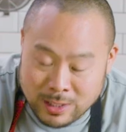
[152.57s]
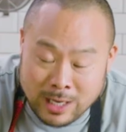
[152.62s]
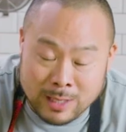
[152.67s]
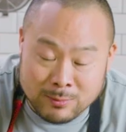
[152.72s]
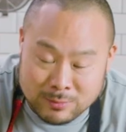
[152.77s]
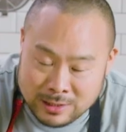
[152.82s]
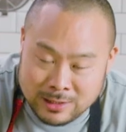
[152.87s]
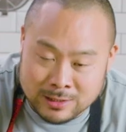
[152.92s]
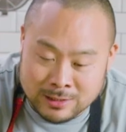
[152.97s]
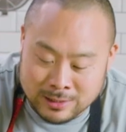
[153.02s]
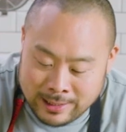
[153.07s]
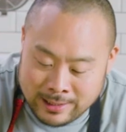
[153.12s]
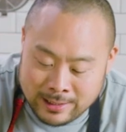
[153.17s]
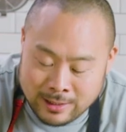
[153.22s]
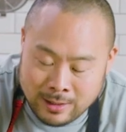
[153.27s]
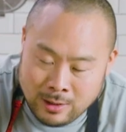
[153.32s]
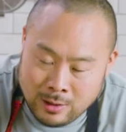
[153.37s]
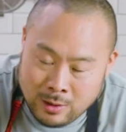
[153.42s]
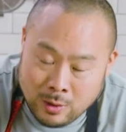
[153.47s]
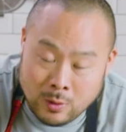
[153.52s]
but I'm still like,
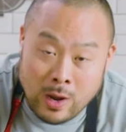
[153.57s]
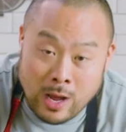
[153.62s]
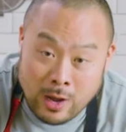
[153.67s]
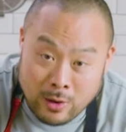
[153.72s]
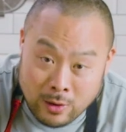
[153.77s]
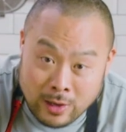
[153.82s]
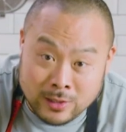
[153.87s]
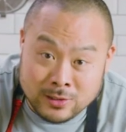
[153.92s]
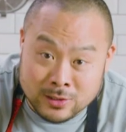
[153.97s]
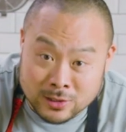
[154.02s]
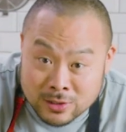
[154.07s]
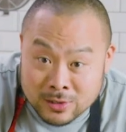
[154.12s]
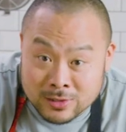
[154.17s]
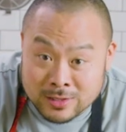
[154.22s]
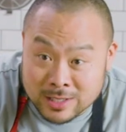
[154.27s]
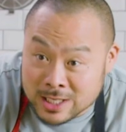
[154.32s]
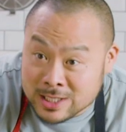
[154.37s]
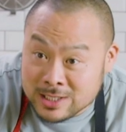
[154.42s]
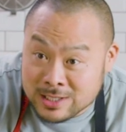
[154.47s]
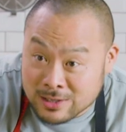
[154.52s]
wow, I just
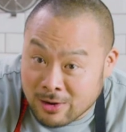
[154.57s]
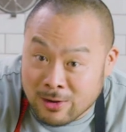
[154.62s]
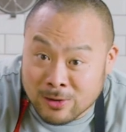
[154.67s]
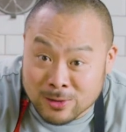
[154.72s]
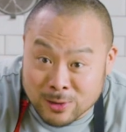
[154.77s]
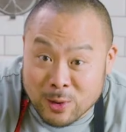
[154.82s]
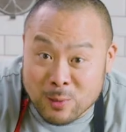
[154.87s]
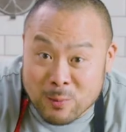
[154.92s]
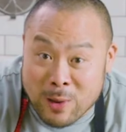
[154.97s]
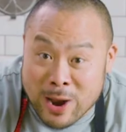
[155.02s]
cooked this all in the